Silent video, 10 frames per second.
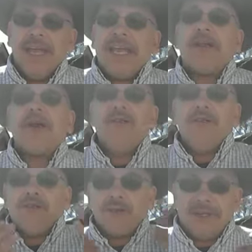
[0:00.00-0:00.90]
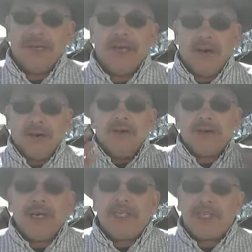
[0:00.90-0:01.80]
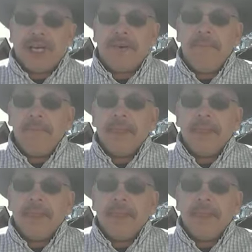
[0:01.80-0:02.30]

in our nutrient in our nutrition